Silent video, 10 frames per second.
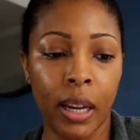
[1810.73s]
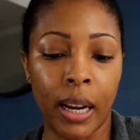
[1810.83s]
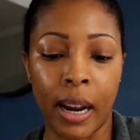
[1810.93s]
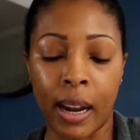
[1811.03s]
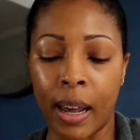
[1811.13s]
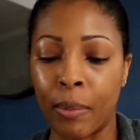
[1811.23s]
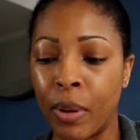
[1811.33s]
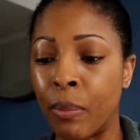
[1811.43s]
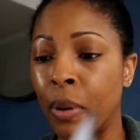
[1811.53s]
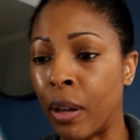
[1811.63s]
and I got to
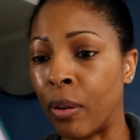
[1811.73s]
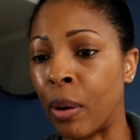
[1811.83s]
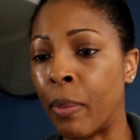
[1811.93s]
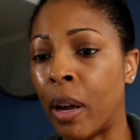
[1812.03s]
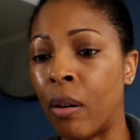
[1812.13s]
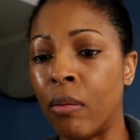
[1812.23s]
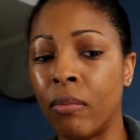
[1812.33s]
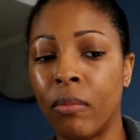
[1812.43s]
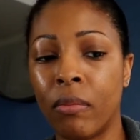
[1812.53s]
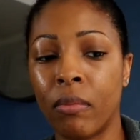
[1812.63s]
be better about
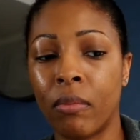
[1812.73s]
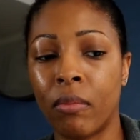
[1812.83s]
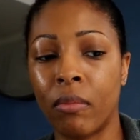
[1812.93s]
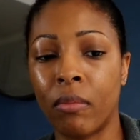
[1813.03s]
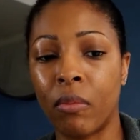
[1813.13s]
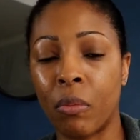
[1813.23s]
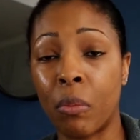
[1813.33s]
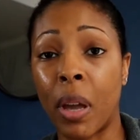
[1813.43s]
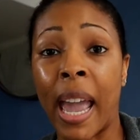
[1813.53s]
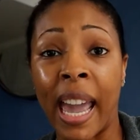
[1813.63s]

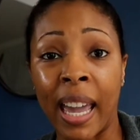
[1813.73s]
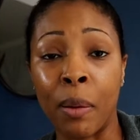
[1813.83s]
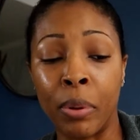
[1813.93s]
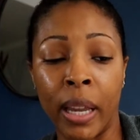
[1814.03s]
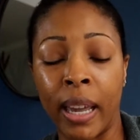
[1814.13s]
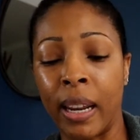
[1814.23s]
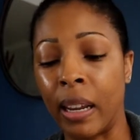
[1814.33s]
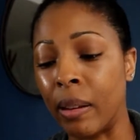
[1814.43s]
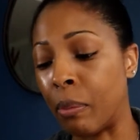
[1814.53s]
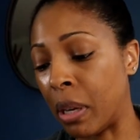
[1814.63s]
A,
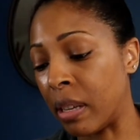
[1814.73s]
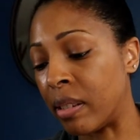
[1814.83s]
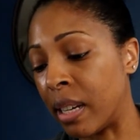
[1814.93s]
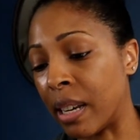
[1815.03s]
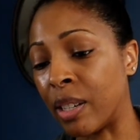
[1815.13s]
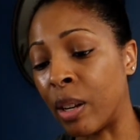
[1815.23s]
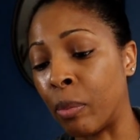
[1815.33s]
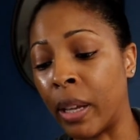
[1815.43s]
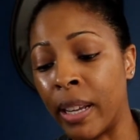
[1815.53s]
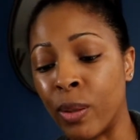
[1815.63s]
planning and B, sticking to the
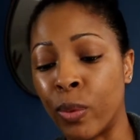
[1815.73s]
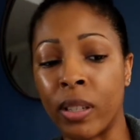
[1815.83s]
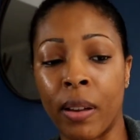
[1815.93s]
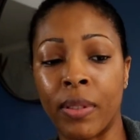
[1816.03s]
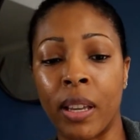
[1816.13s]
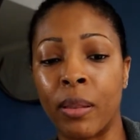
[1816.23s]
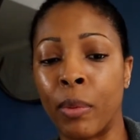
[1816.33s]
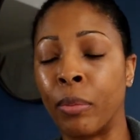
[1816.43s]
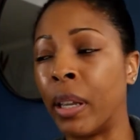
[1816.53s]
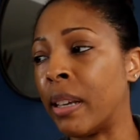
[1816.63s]
plans once I've set
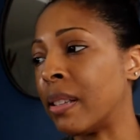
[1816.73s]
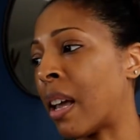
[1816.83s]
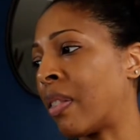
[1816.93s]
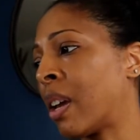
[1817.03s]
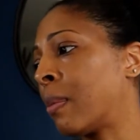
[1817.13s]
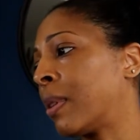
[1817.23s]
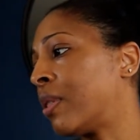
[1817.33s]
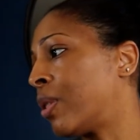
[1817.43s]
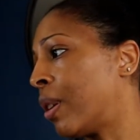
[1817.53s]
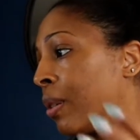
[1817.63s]
them in place. I think I'm going
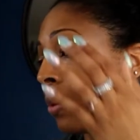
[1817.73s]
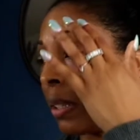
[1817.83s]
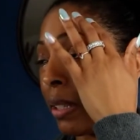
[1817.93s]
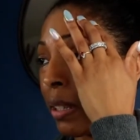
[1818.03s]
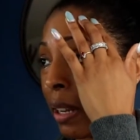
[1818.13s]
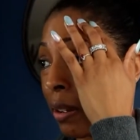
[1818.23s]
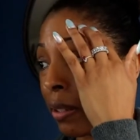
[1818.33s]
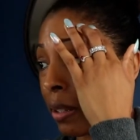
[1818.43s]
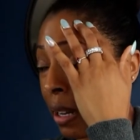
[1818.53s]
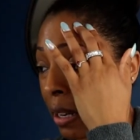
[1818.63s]
to start doing this thing
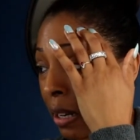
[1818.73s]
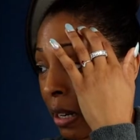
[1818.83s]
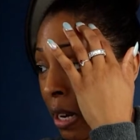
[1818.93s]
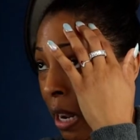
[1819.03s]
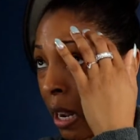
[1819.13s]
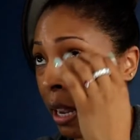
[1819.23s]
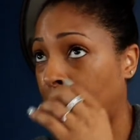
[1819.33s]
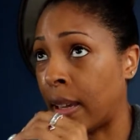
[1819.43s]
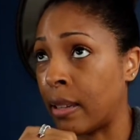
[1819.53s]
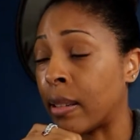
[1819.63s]
on
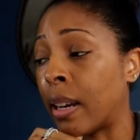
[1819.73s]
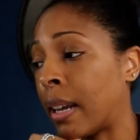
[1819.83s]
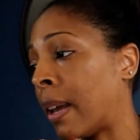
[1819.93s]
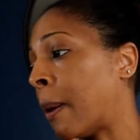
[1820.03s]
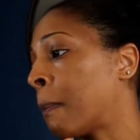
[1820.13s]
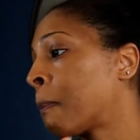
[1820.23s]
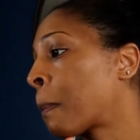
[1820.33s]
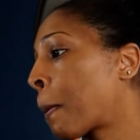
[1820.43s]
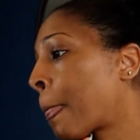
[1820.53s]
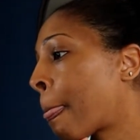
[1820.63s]
Sunday, Sunday, yeah,
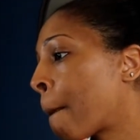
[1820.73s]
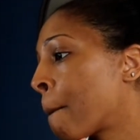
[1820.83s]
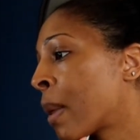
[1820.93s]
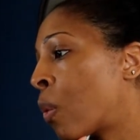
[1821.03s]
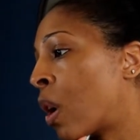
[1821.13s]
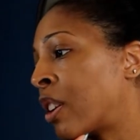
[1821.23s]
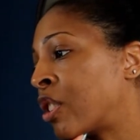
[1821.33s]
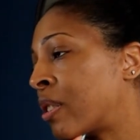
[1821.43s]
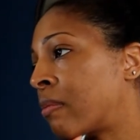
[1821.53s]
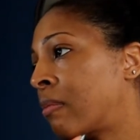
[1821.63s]
where I
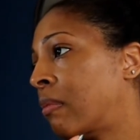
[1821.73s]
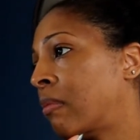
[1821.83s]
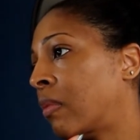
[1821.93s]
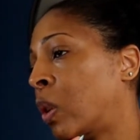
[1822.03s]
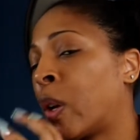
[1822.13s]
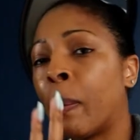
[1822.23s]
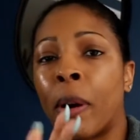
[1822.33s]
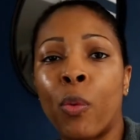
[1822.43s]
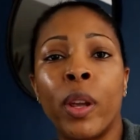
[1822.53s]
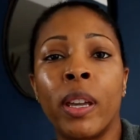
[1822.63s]
just look at
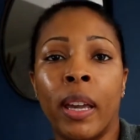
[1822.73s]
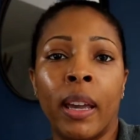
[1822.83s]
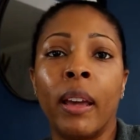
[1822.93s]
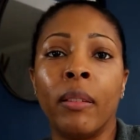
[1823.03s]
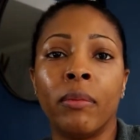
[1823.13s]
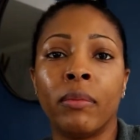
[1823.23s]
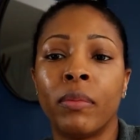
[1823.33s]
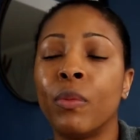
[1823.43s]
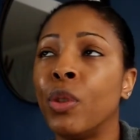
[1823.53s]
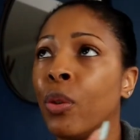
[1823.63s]
my week ahead
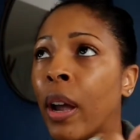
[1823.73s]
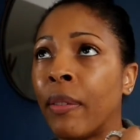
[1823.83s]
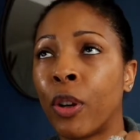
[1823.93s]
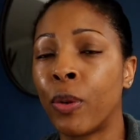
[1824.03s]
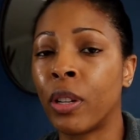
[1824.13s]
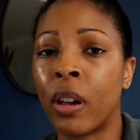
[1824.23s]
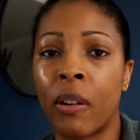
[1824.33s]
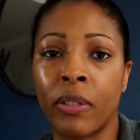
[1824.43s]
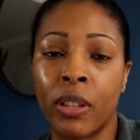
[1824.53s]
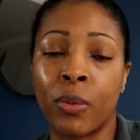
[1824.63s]
do I have to go into the
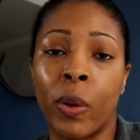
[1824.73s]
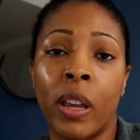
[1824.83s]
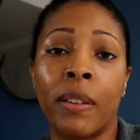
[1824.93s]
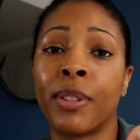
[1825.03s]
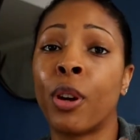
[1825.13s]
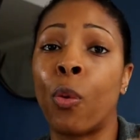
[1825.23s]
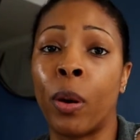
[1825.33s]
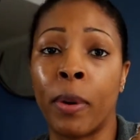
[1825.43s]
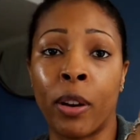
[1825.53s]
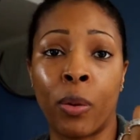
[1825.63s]
office this week? If so,
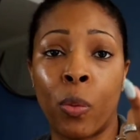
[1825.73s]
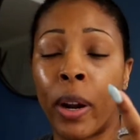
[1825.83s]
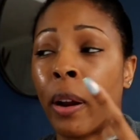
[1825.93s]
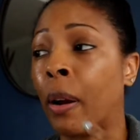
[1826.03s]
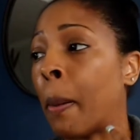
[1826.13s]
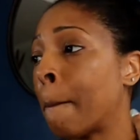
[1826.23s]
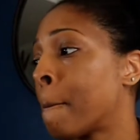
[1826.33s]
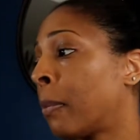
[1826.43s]
what am I going to wear?